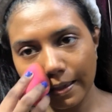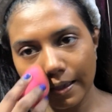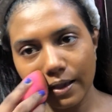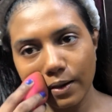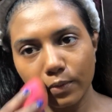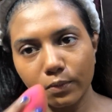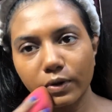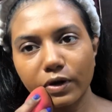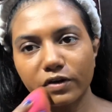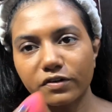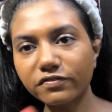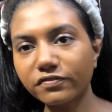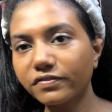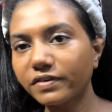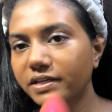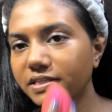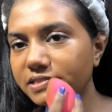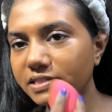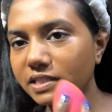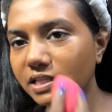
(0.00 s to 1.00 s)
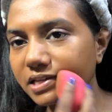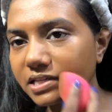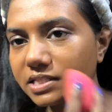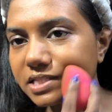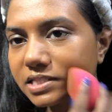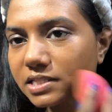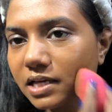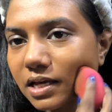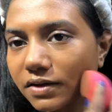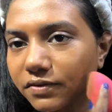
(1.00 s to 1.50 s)
we're gonna fix
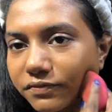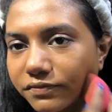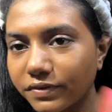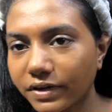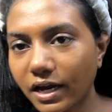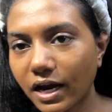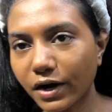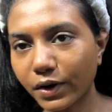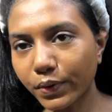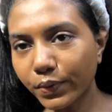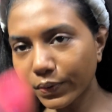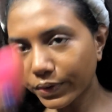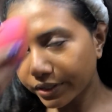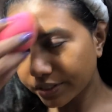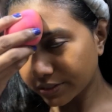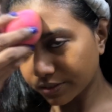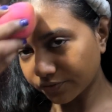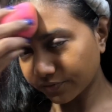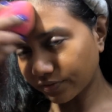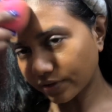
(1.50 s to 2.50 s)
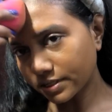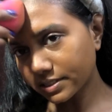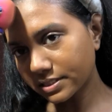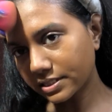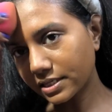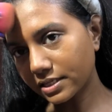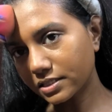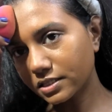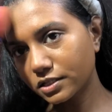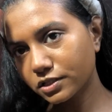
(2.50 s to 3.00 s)
this. We are going to fix
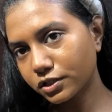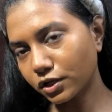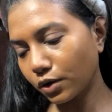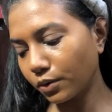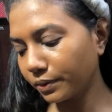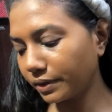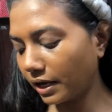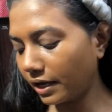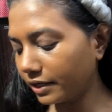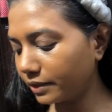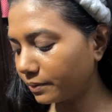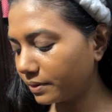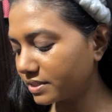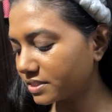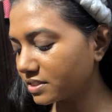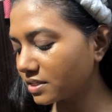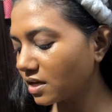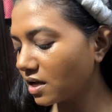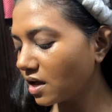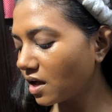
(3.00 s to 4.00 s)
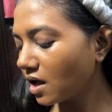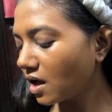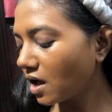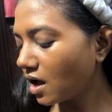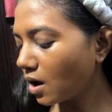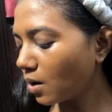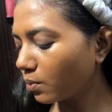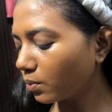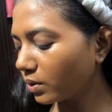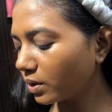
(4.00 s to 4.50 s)
this. So yeah, anyways,
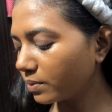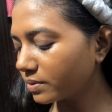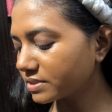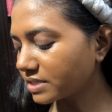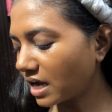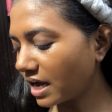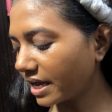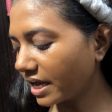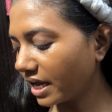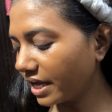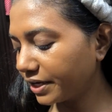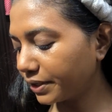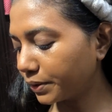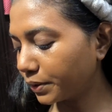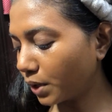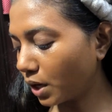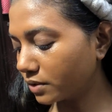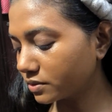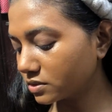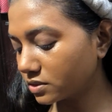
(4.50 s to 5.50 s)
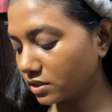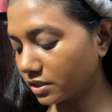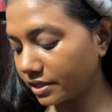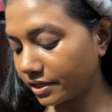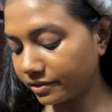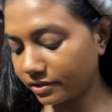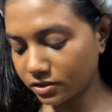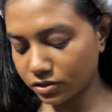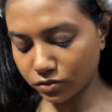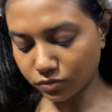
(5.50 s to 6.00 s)
where was I don't know how to
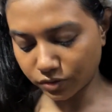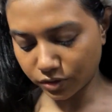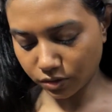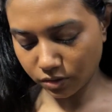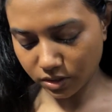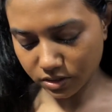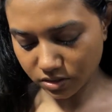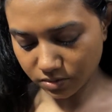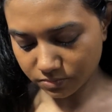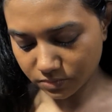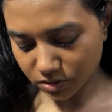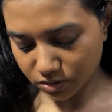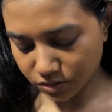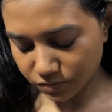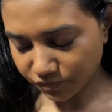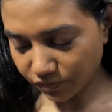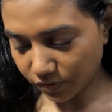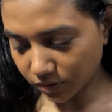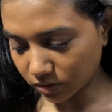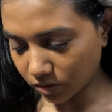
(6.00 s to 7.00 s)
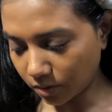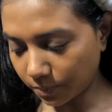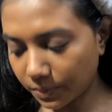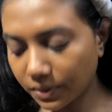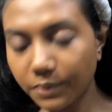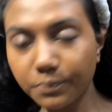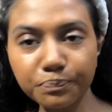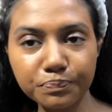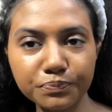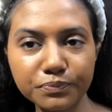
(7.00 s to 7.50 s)
narrate this story, guys. I'm just fucked up.
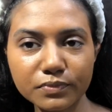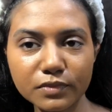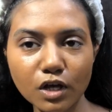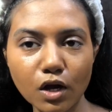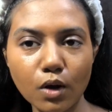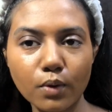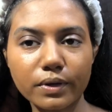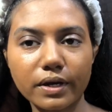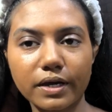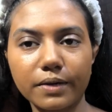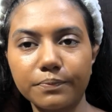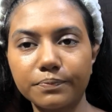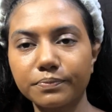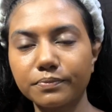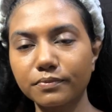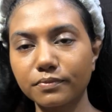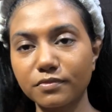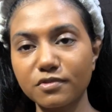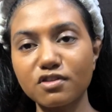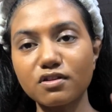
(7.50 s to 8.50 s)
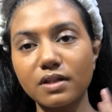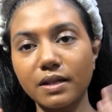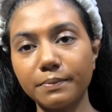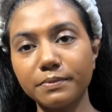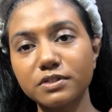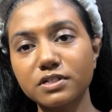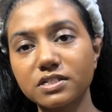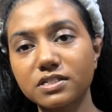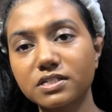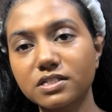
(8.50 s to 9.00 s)
Okay, so let me
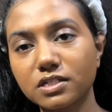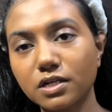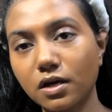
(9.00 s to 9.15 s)
just